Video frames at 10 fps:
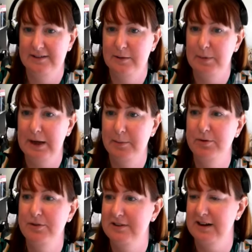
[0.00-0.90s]
is that
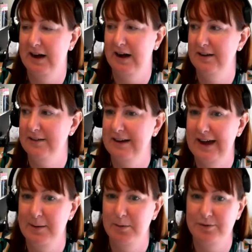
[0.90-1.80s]
people just aren't
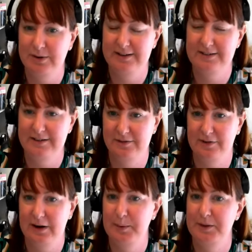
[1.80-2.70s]
able to
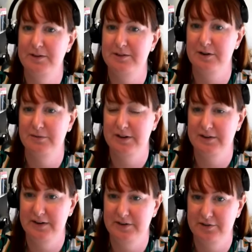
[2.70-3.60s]
identify whether it's a conflict
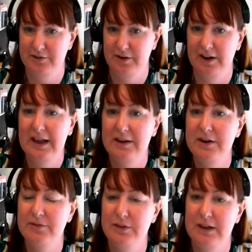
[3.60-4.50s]
of interest or not, even
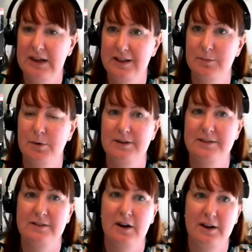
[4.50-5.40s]
if in the
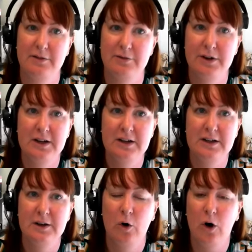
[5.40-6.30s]
most kind of
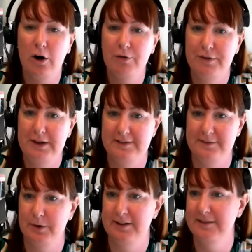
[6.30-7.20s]

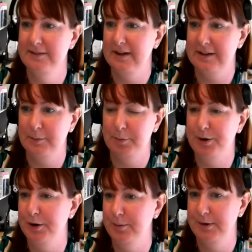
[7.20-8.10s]
obvious ones, like the
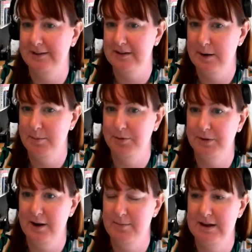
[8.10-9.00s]
procurement example
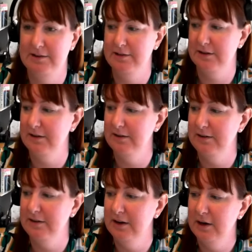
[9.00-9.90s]
that I mentioned.